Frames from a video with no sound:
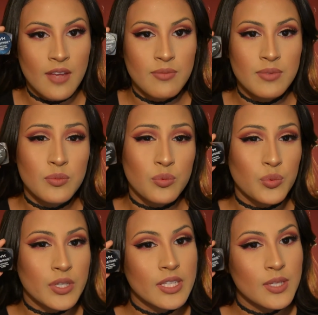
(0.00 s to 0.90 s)
I've been
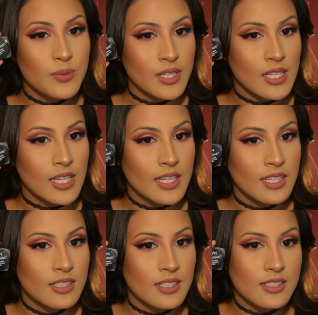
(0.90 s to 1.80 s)
really, really
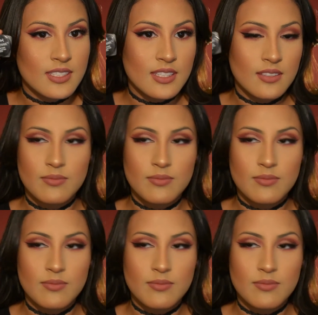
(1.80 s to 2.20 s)
liking this.